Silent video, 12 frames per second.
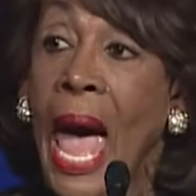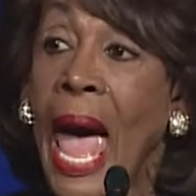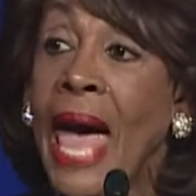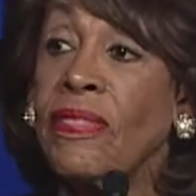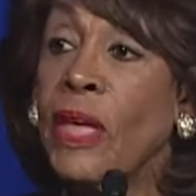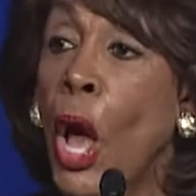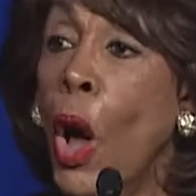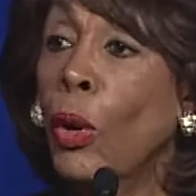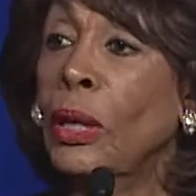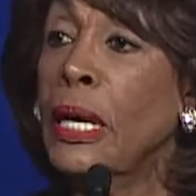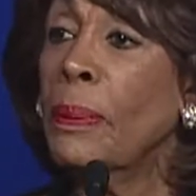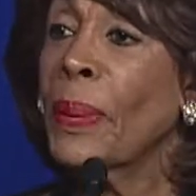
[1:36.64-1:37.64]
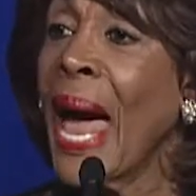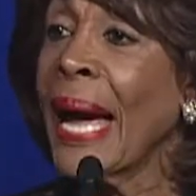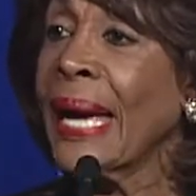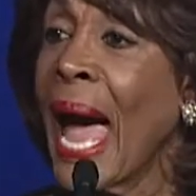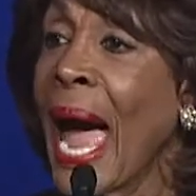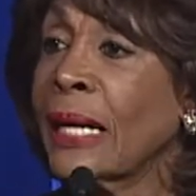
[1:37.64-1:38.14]
and the only Black
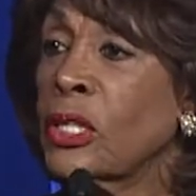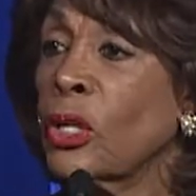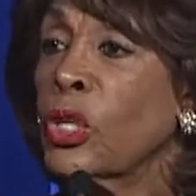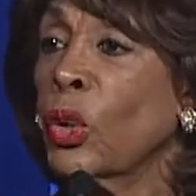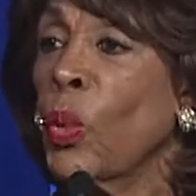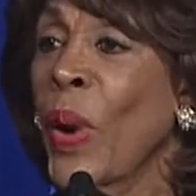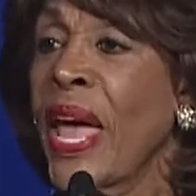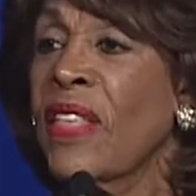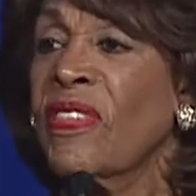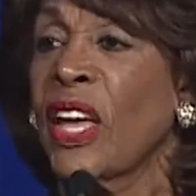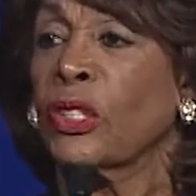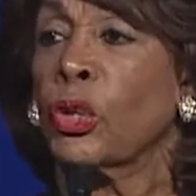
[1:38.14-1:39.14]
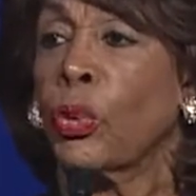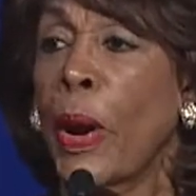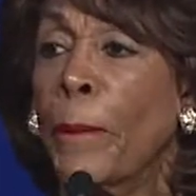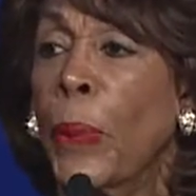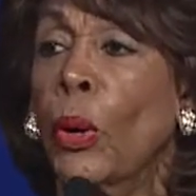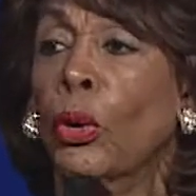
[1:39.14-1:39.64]
actor to win the
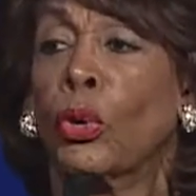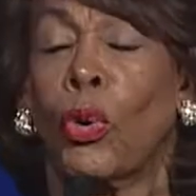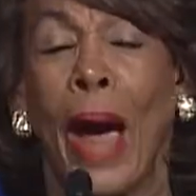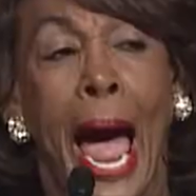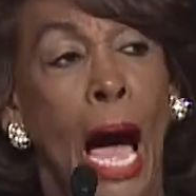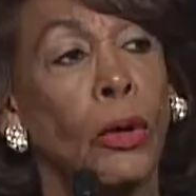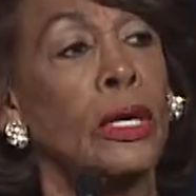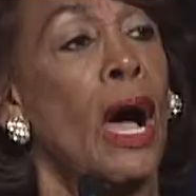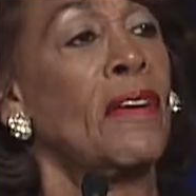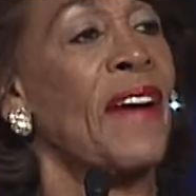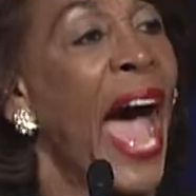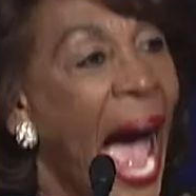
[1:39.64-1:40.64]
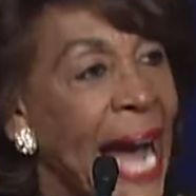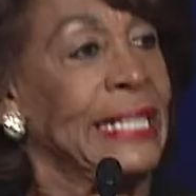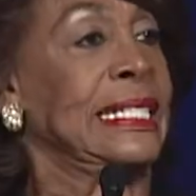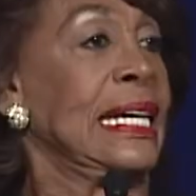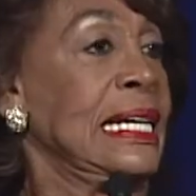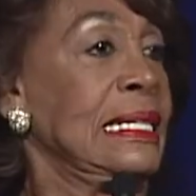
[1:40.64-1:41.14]
Triple Crown of
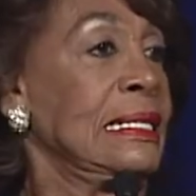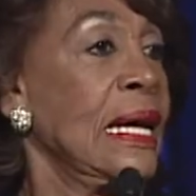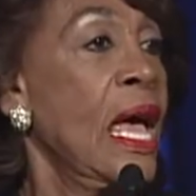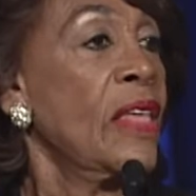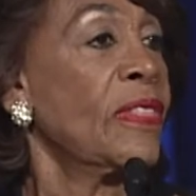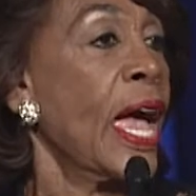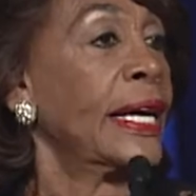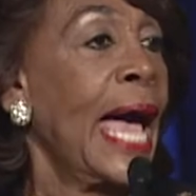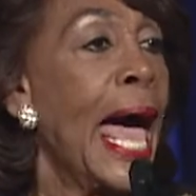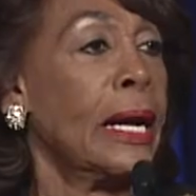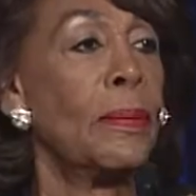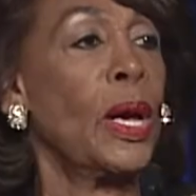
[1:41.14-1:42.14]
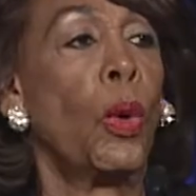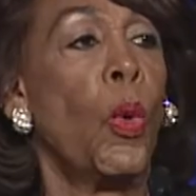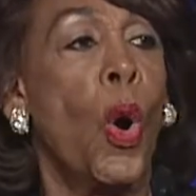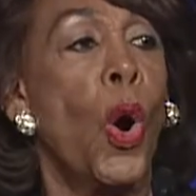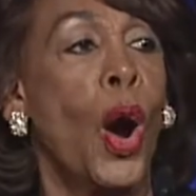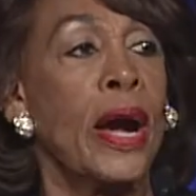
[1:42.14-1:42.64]
Acting, the Academy
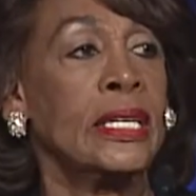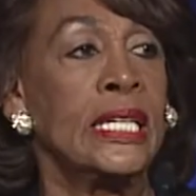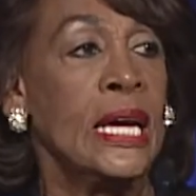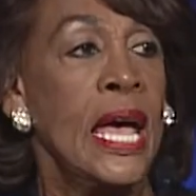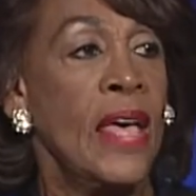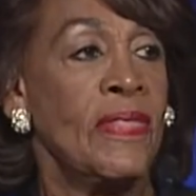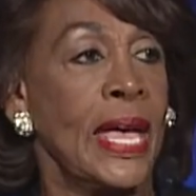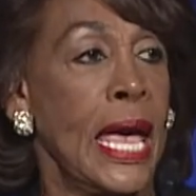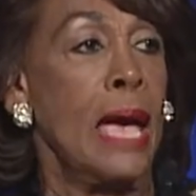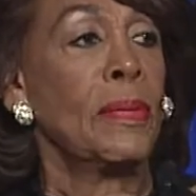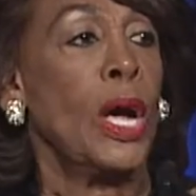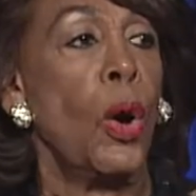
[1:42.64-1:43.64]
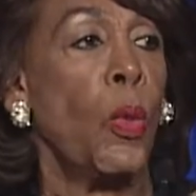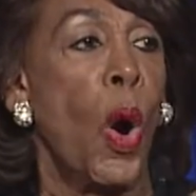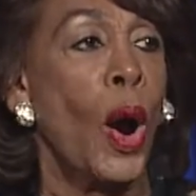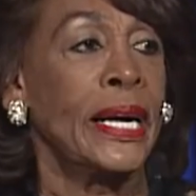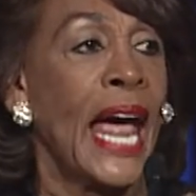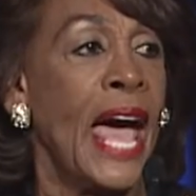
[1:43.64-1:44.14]
Award, the Emmy
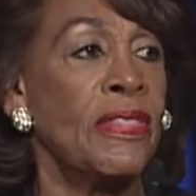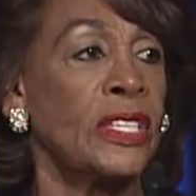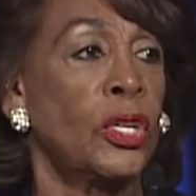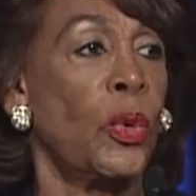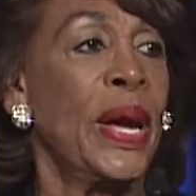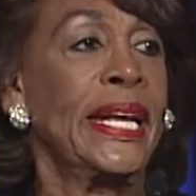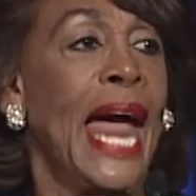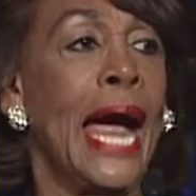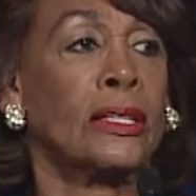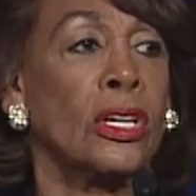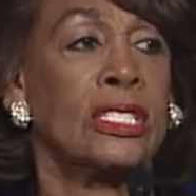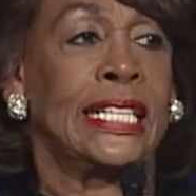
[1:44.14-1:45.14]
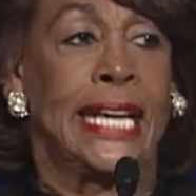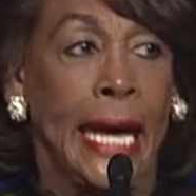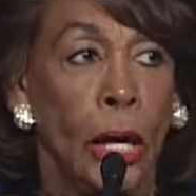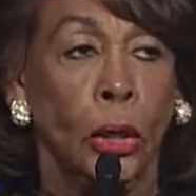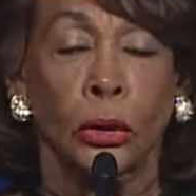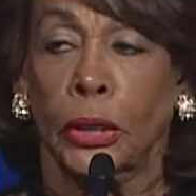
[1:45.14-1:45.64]
Award, and the Screen Actors
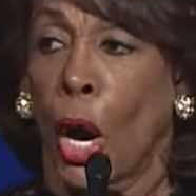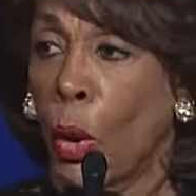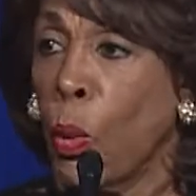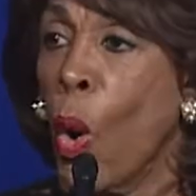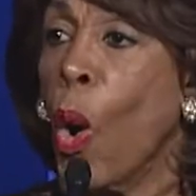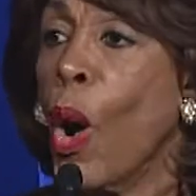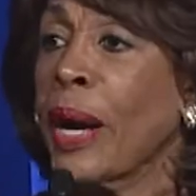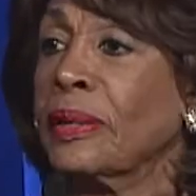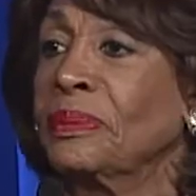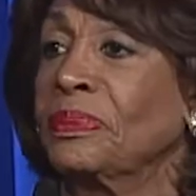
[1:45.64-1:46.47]
Guild Award.